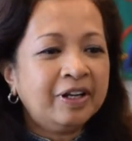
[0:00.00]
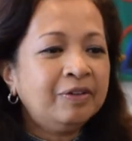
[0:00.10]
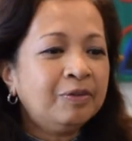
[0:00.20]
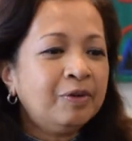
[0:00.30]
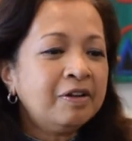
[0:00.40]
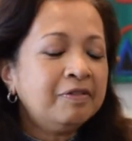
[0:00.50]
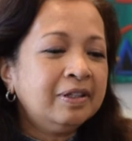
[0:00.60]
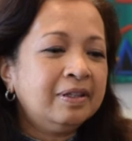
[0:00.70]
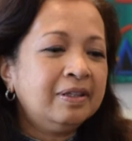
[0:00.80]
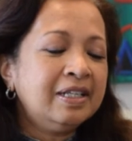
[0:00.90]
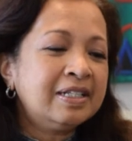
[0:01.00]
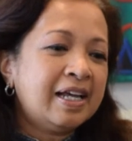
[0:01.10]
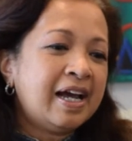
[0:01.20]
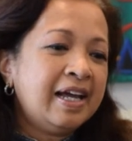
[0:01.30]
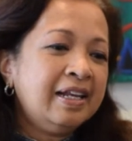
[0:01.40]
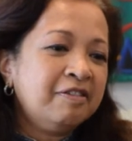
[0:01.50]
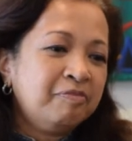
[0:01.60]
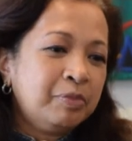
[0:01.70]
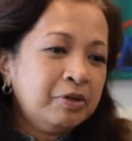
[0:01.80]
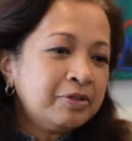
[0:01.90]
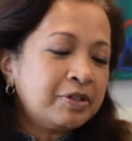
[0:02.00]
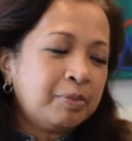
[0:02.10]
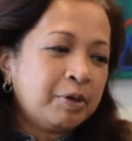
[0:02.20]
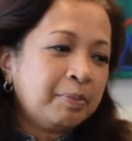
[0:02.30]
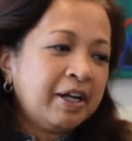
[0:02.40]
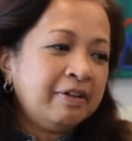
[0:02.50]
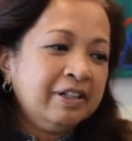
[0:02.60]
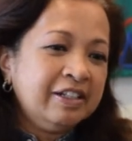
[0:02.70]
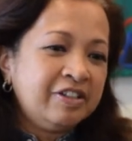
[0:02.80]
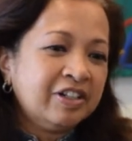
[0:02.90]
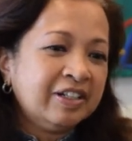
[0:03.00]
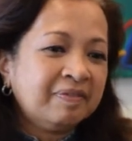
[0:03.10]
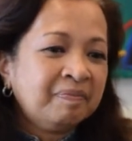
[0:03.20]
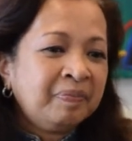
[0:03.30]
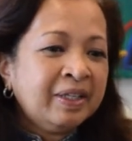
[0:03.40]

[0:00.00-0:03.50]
And one of the things that I love most about my religion